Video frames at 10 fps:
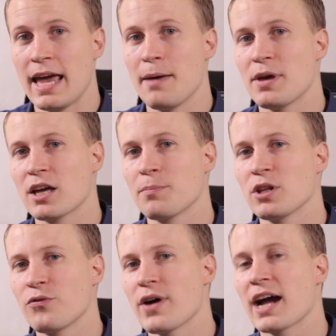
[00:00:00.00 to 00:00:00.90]
and pick up
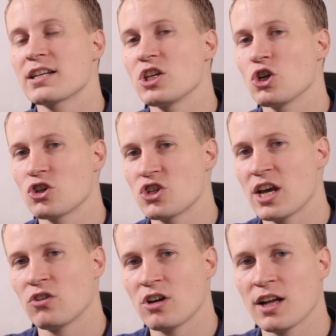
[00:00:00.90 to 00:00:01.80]
on the fact that your
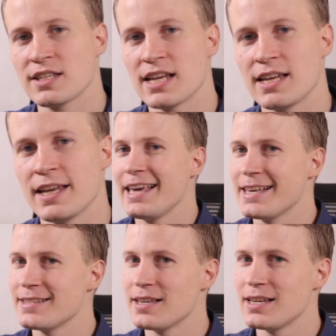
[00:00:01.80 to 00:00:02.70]
channel content
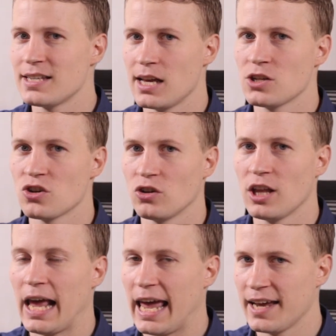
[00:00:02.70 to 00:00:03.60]
is
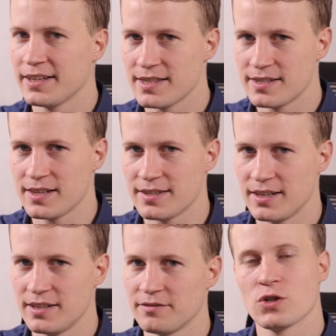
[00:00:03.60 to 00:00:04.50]
intentional and consistent.